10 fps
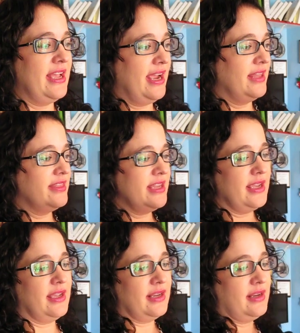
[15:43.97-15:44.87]
And
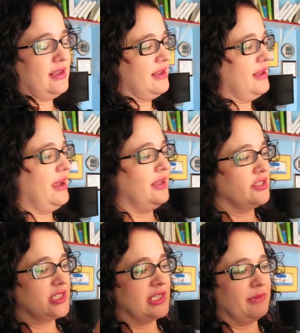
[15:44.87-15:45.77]
then I'll
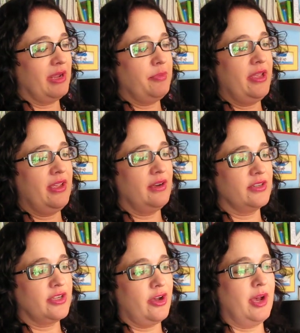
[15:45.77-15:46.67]
just stick my pen on
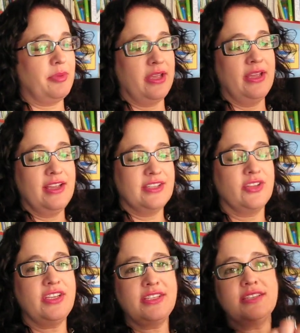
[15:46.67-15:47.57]
top. So
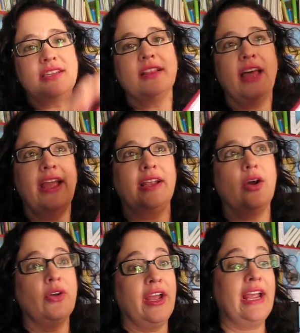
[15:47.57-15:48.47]
this isn't like,
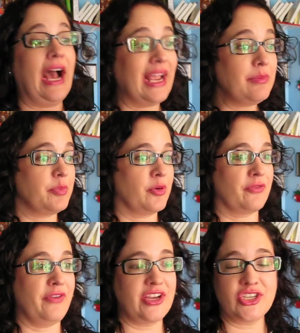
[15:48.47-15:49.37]
okay, I am a
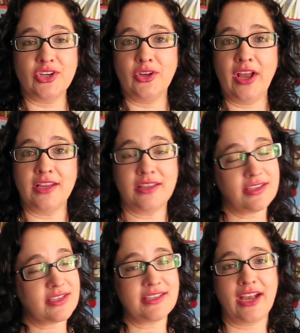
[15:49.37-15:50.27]
professional and
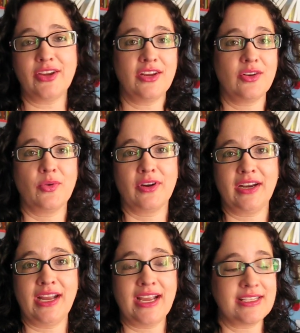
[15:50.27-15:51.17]
this is how you need to
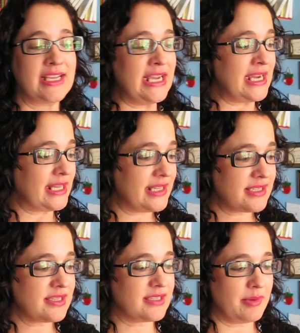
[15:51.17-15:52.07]
organize. This
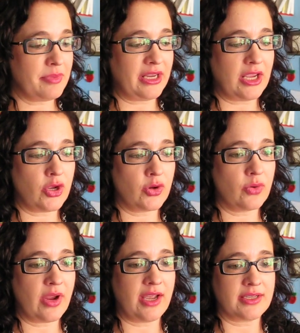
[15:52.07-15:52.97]
is somebody
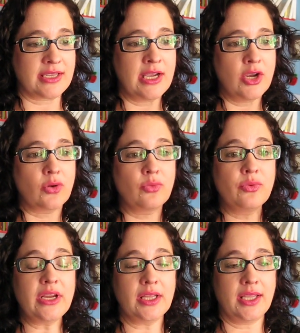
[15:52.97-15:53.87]
who has
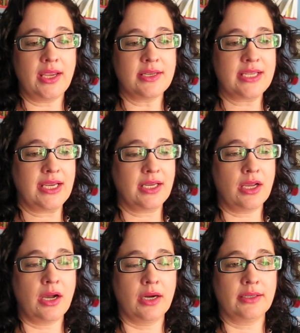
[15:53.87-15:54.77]
really taken to
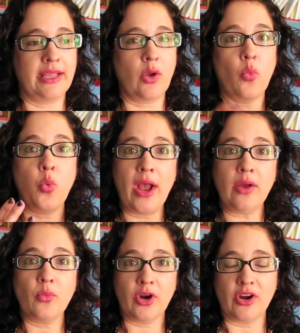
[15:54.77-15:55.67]
heart like
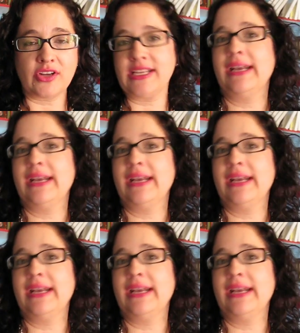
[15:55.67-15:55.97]
what works.